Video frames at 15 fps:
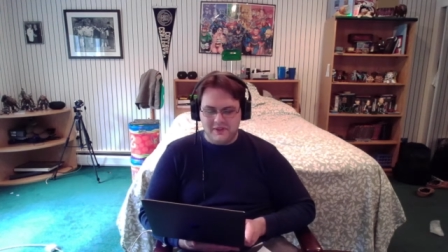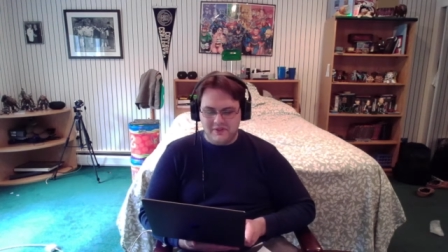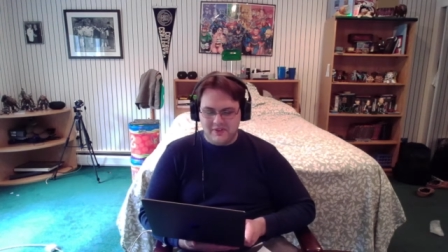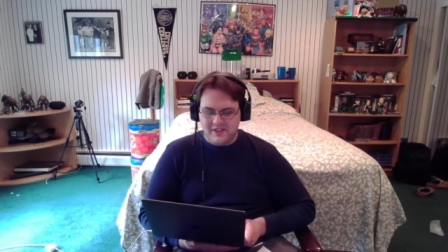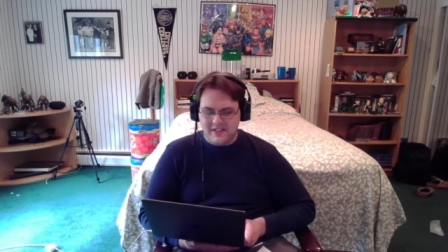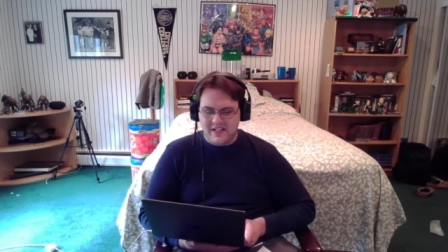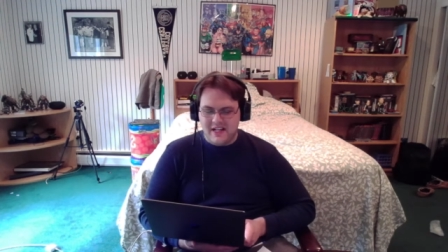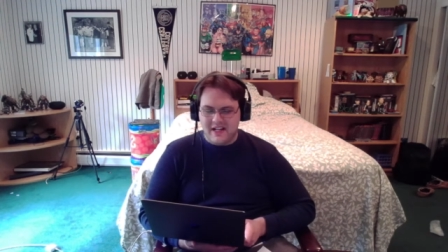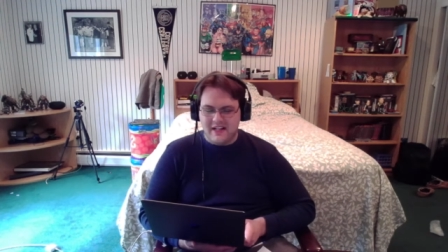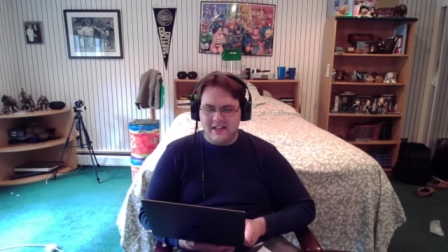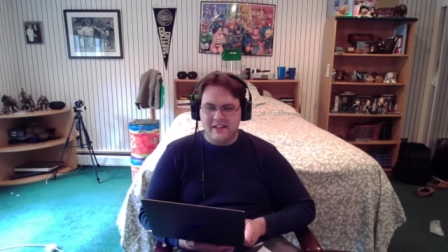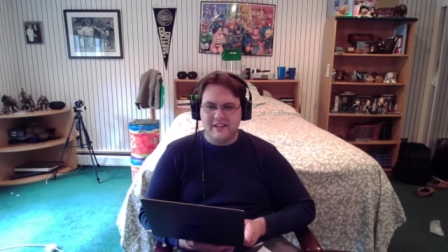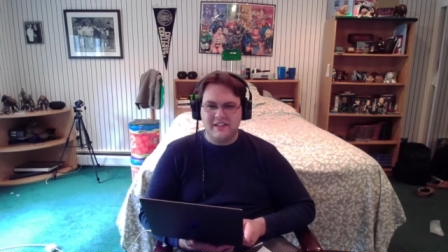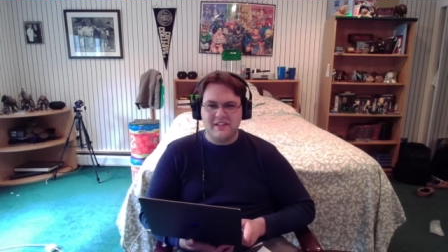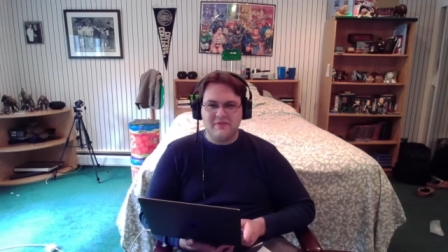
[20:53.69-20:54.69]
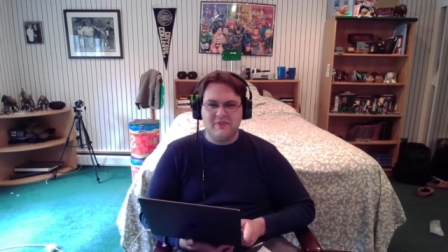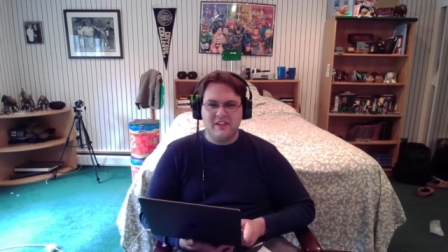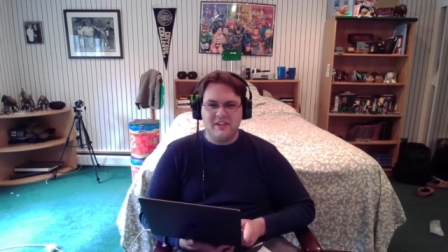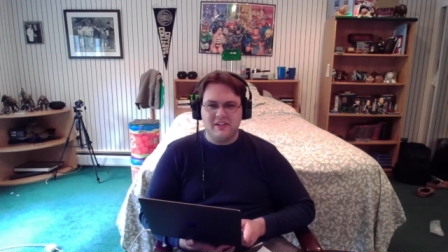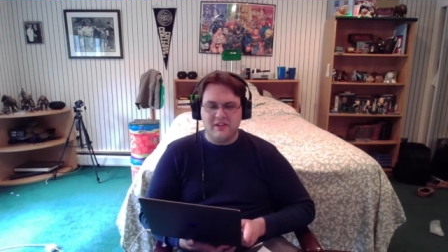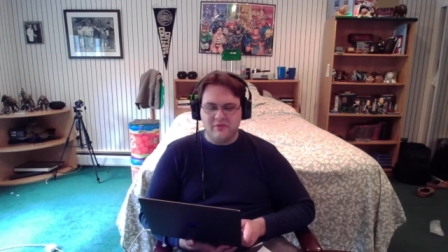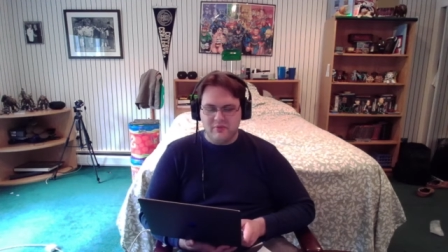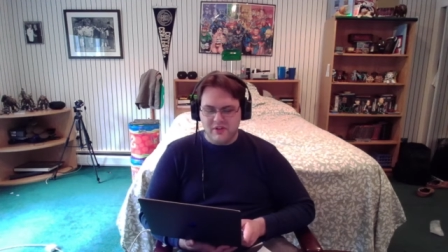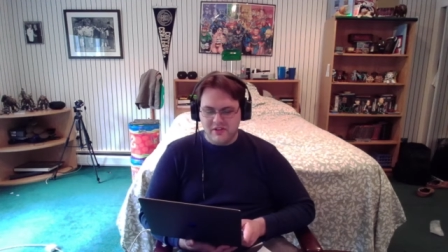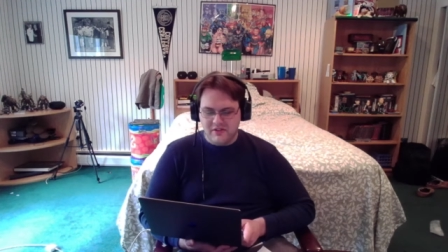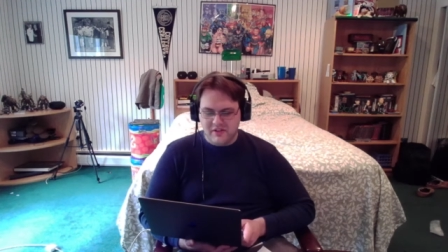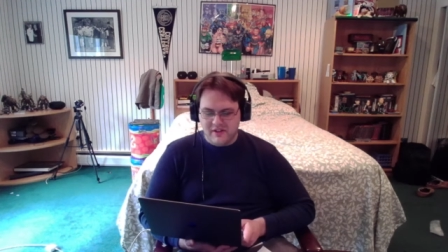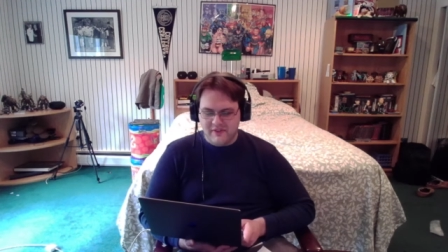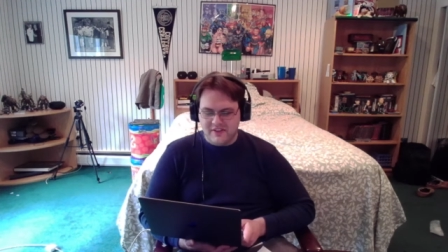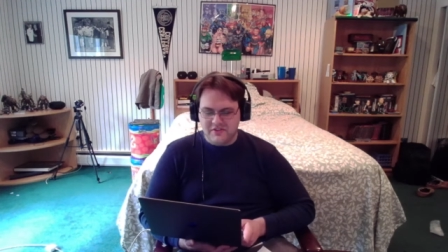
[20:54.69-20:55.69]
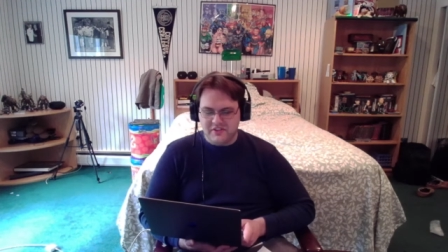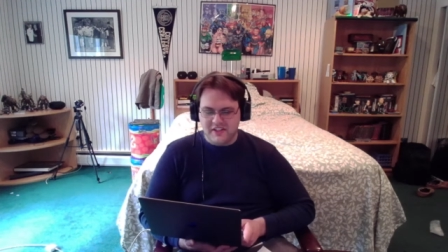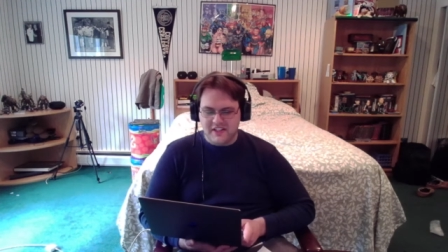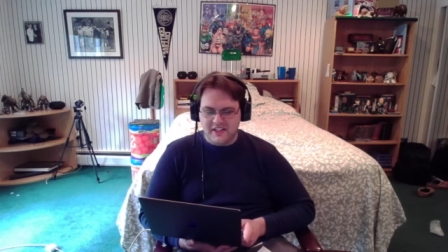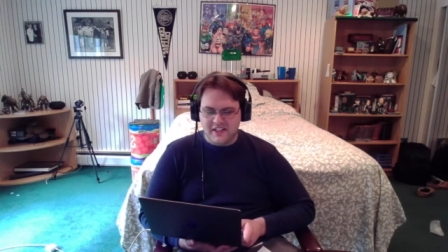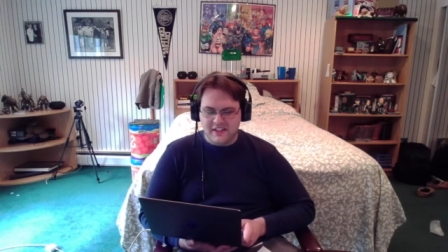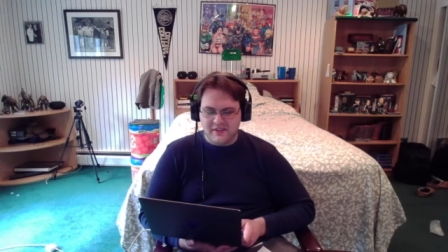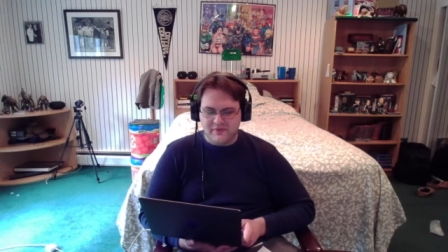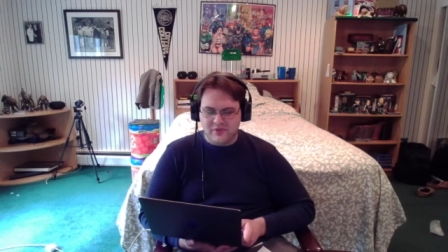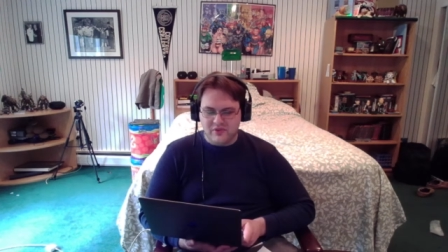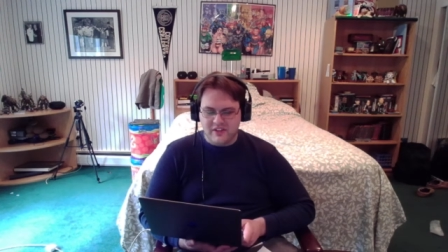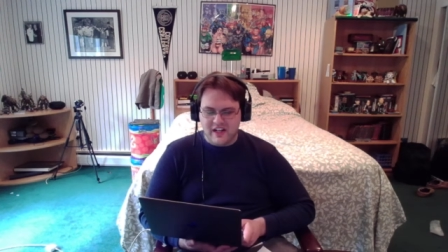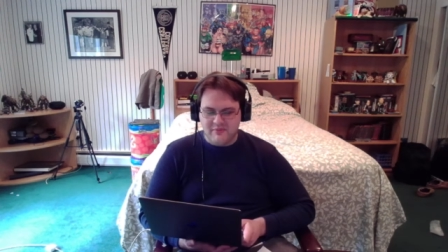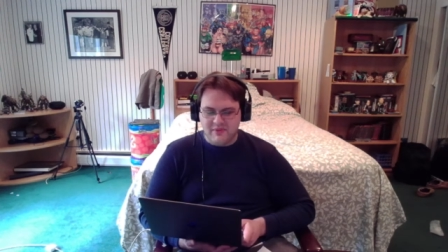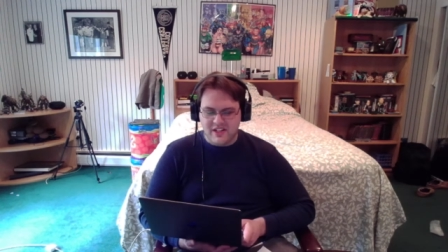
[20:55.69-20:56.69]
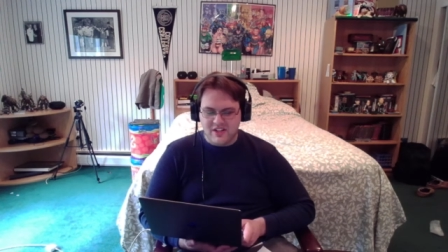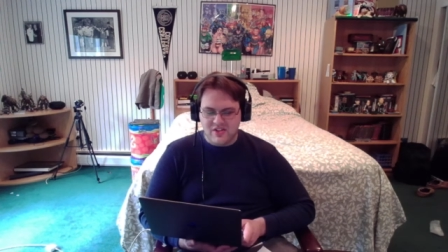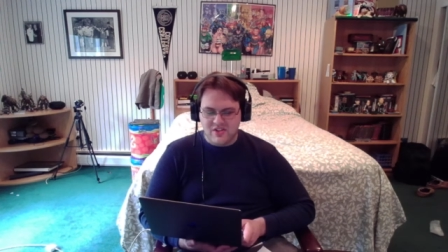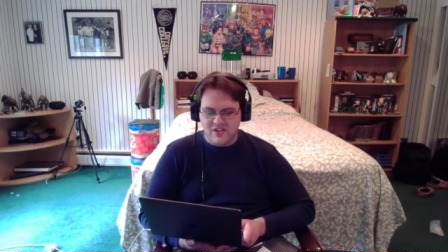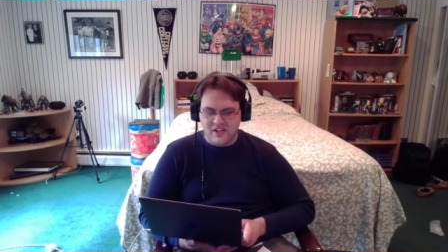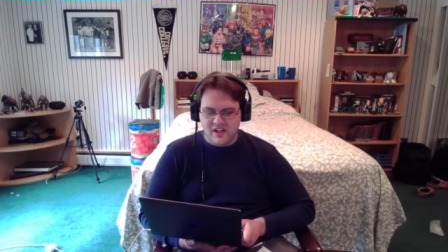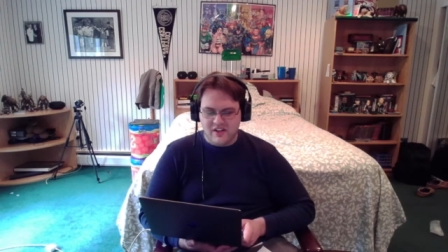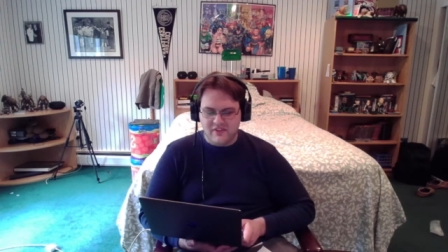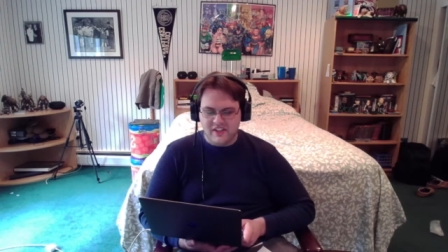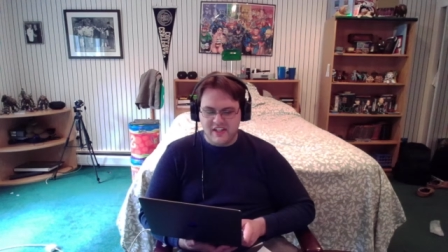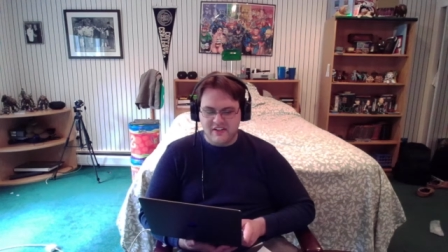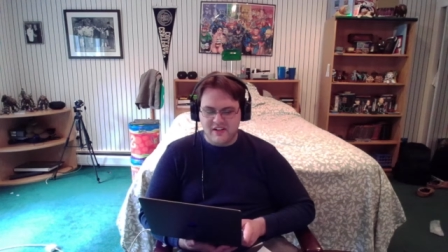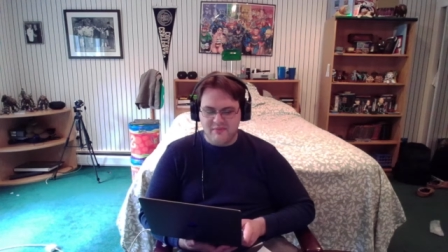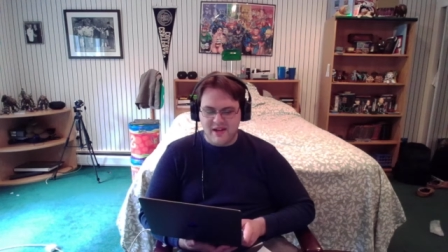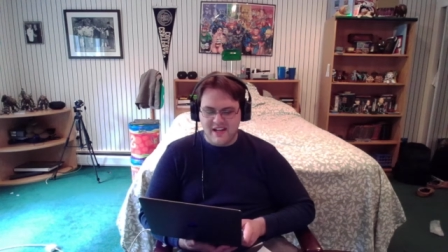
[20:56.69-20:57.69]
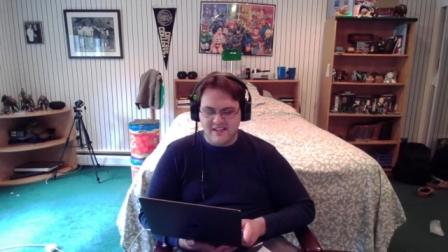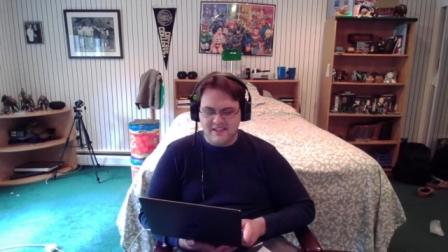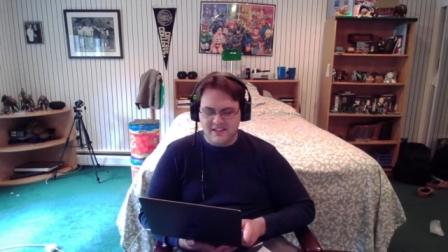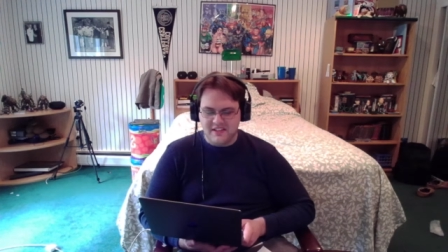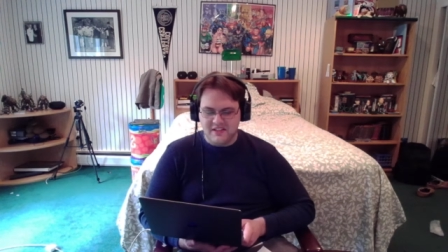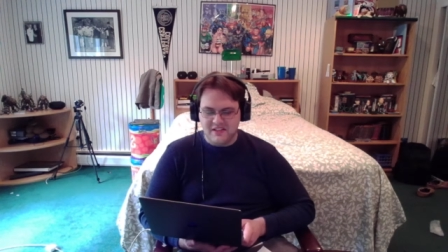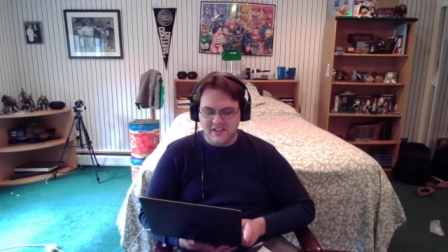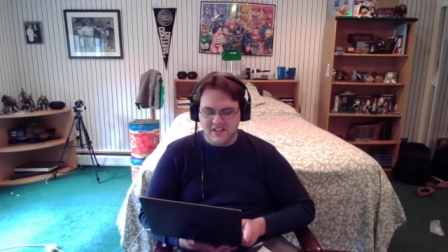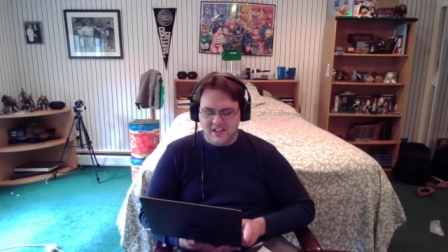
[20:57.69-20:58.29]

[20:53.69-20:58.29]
Oh yeah, we're eventually going to get the full combination of Kirameiger,